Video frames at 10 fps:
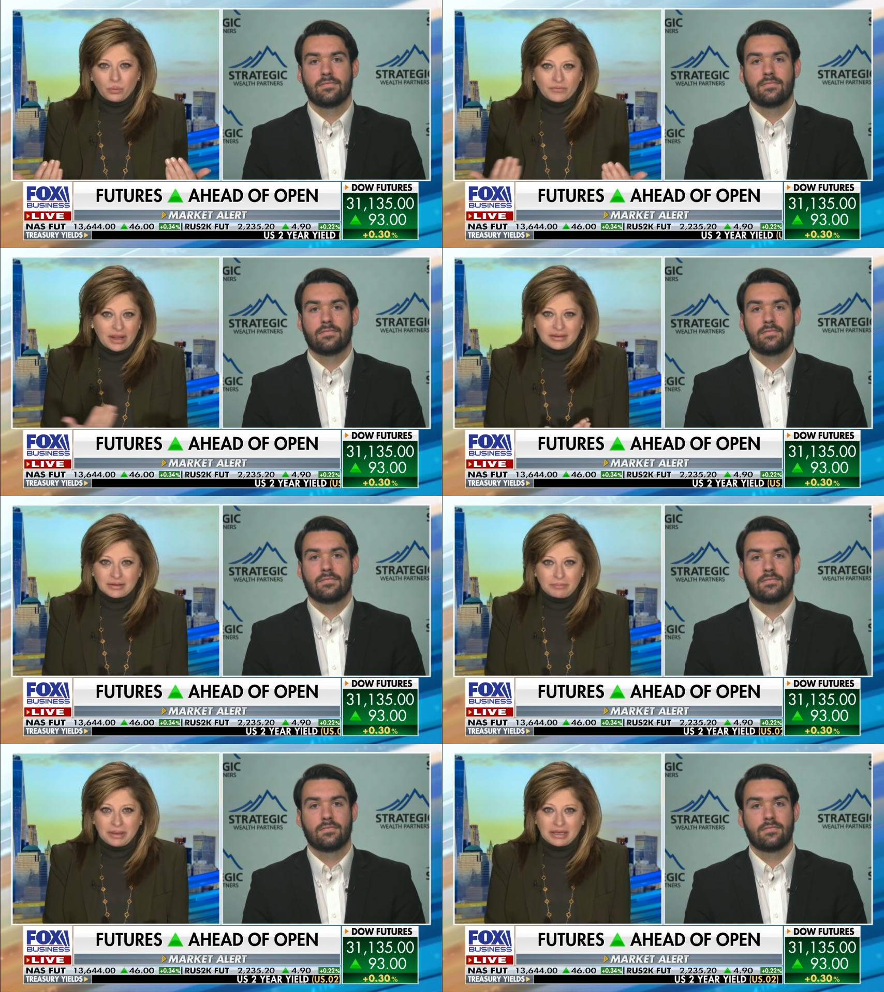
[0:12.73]
Speaker 1: We've got
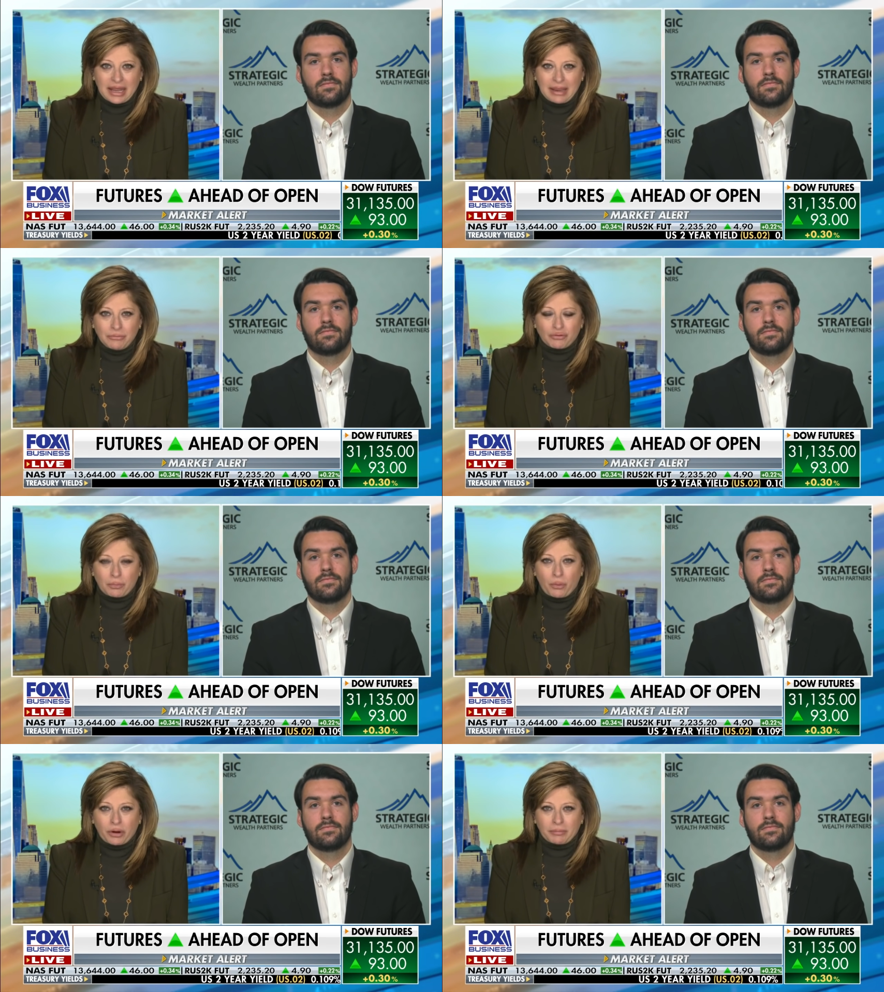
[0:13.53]
some big names
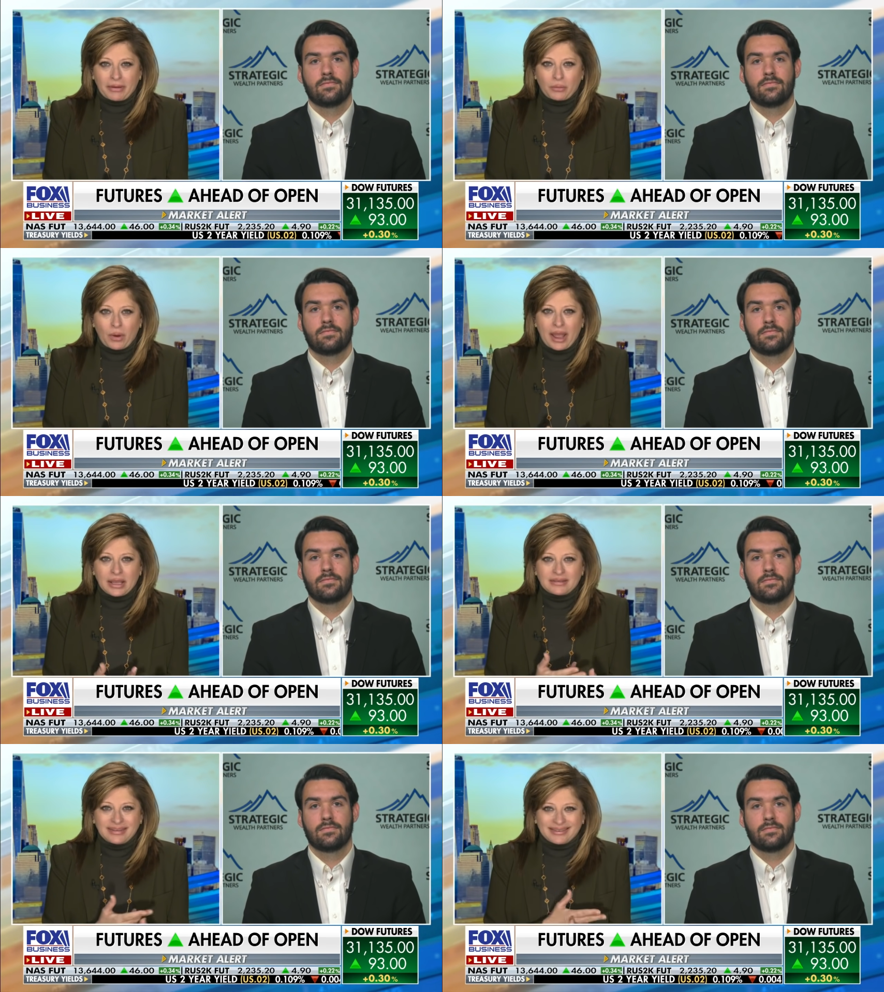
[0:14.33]
reporting, by the
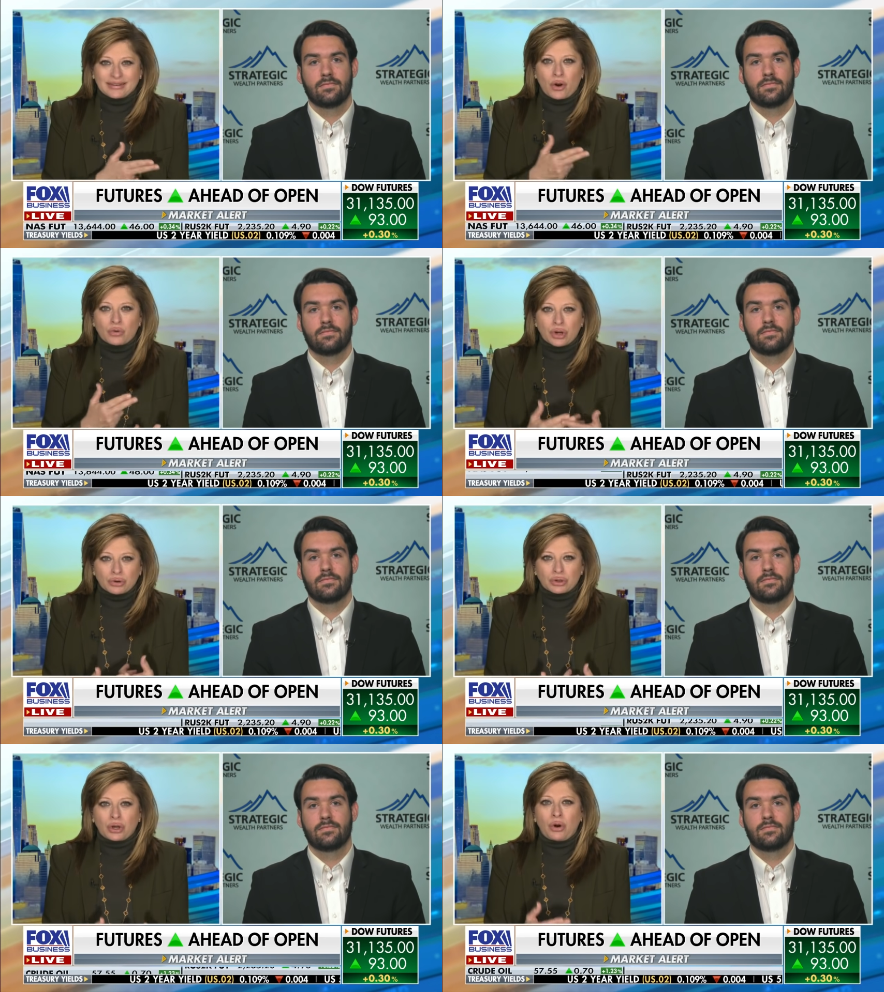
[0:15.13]
way Cisco,
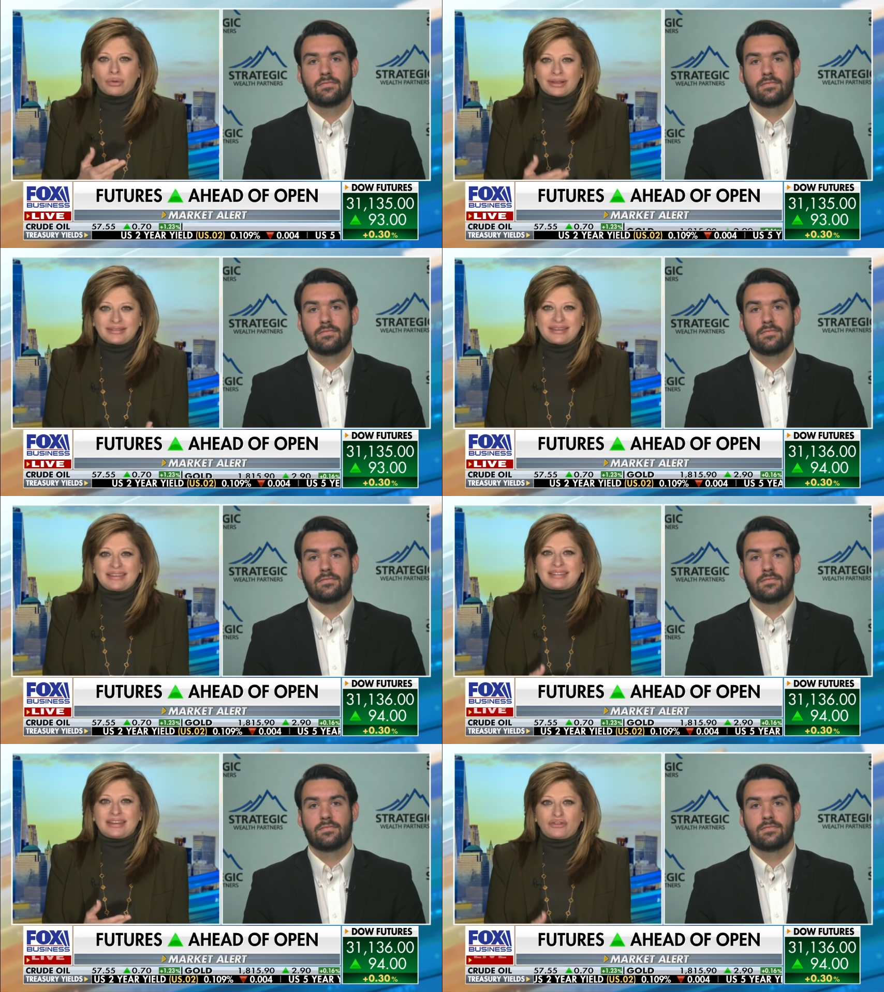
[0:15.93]
Coca Cola,
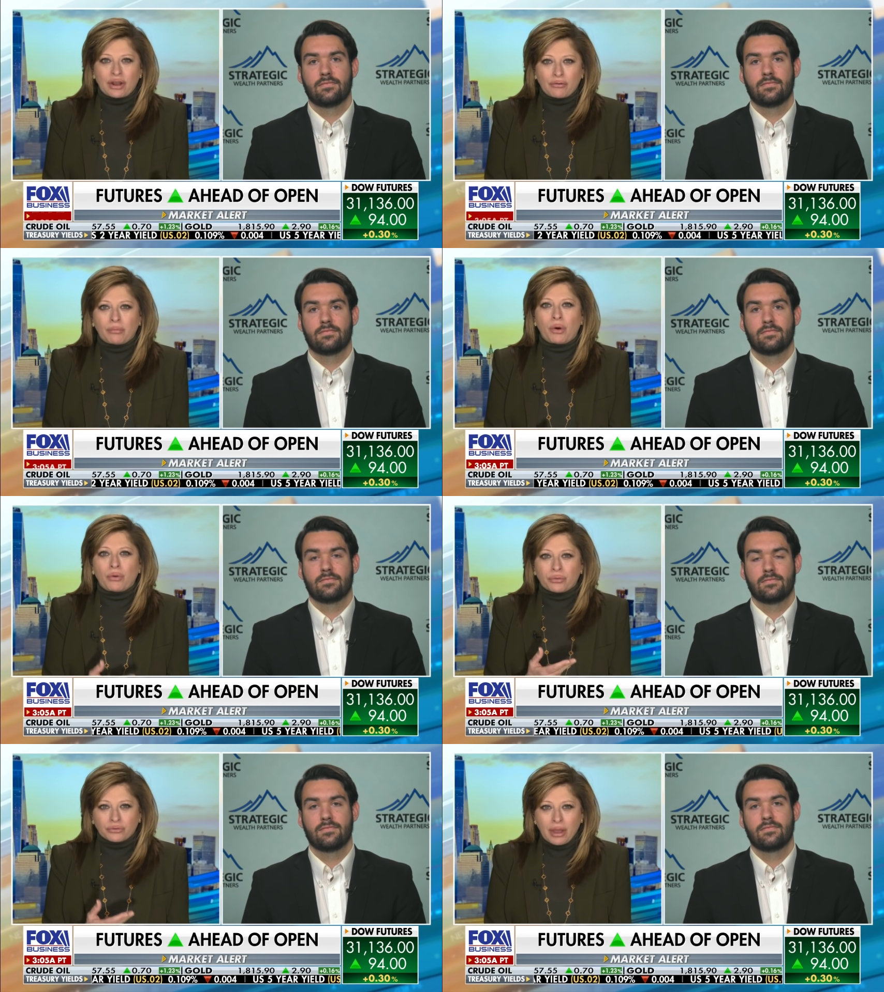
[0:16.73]
Disney, General
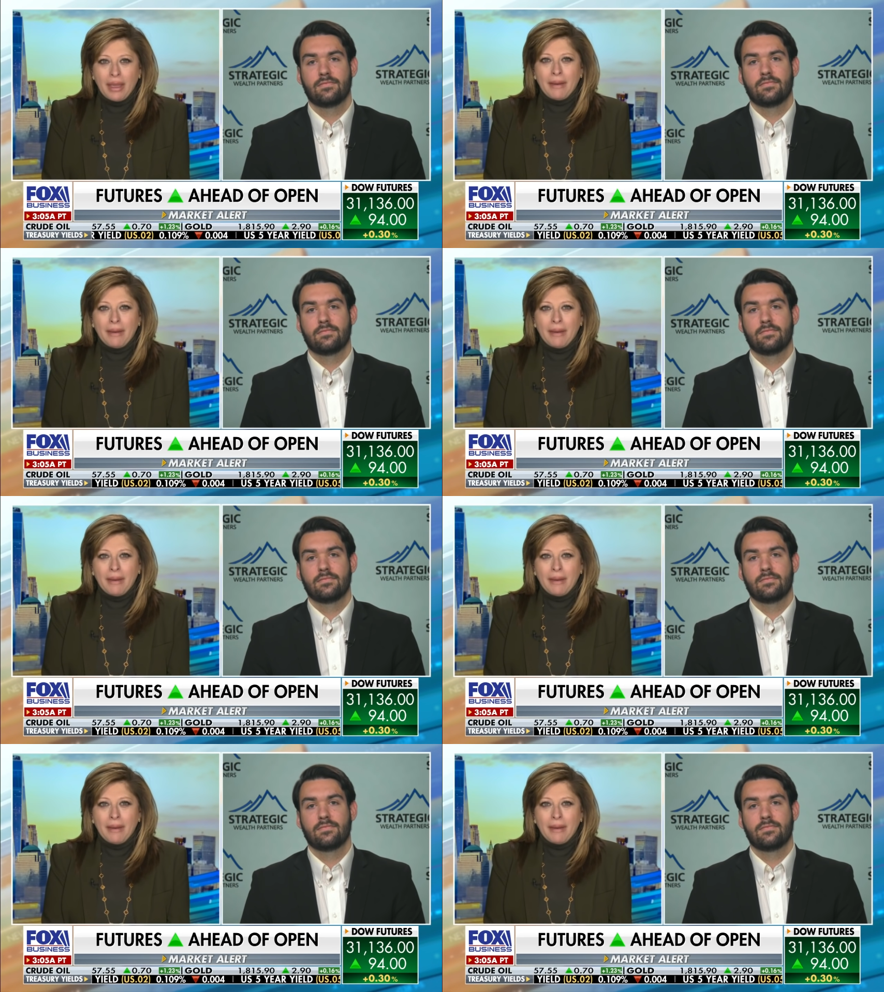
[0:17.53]
Motors,